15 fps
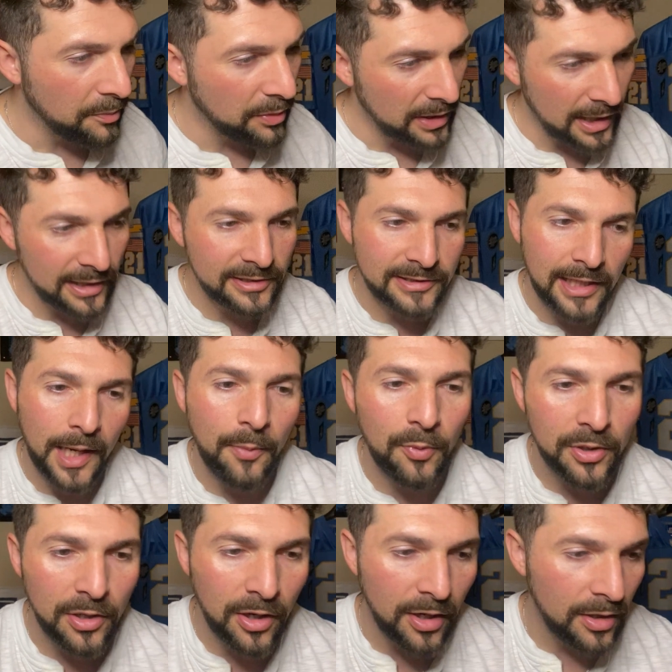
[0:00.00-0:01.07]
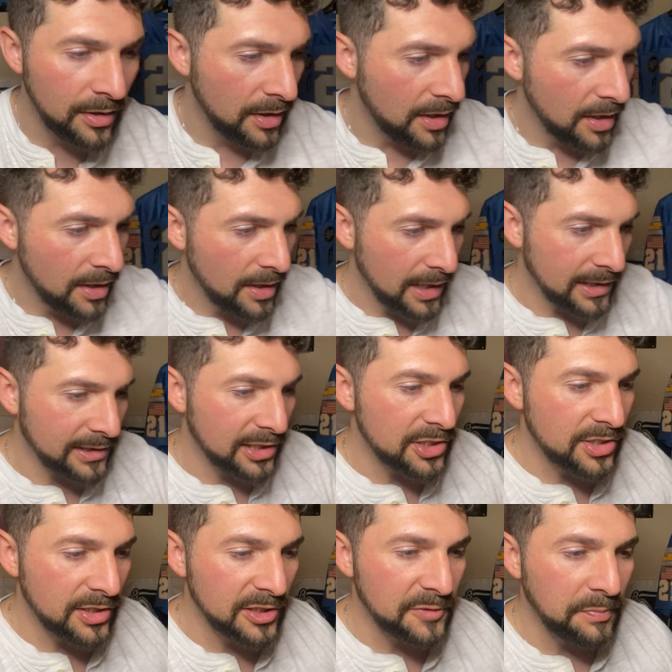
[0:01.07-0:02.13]
But as time went on,
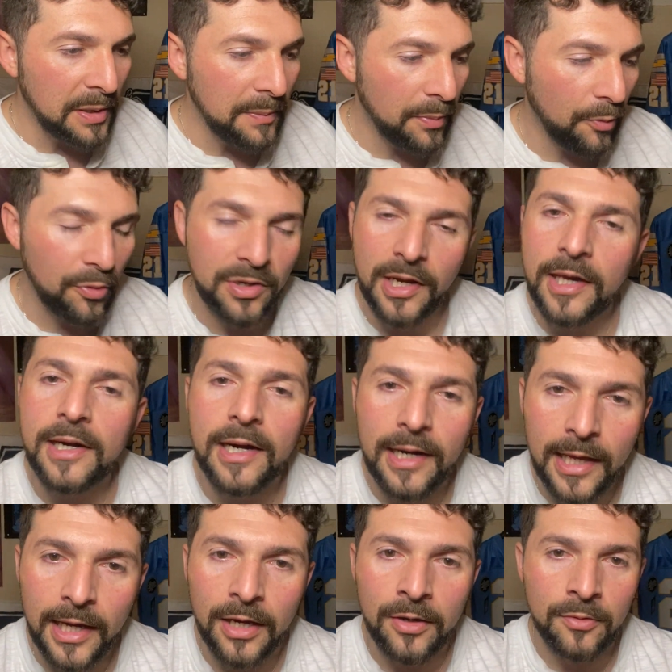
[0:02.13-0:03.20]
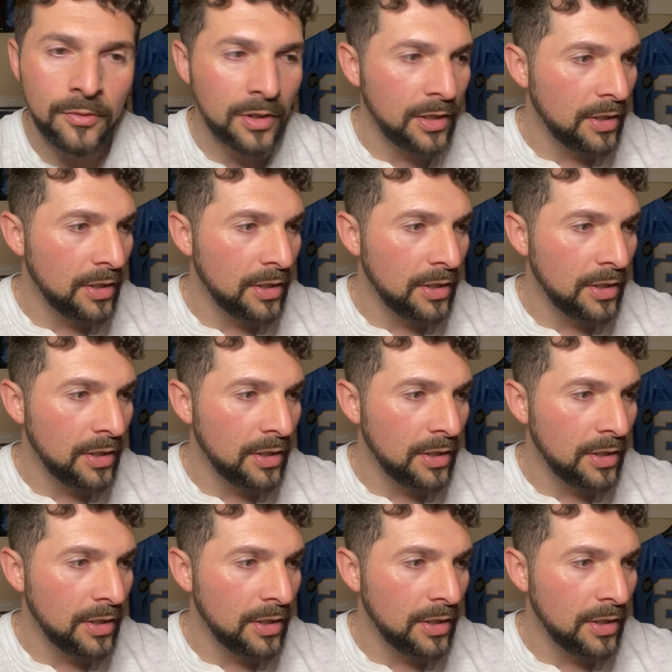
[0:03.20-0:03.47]
indigenous people were not allowed